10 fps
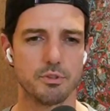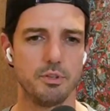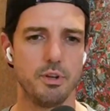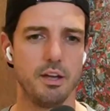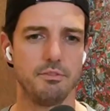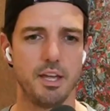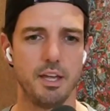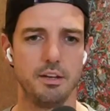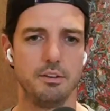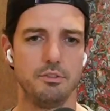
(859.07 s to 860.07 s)
but you have
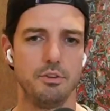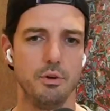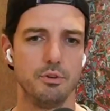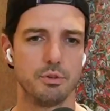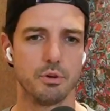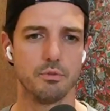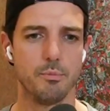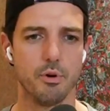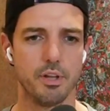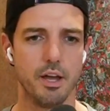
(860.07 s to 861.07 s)
10 nodes who are
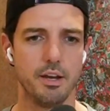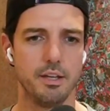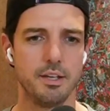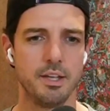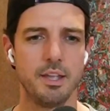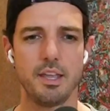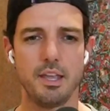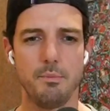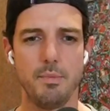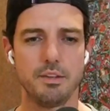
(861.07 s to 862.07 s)
reporting on it. It
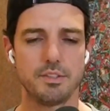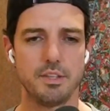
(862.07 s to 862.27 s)
makes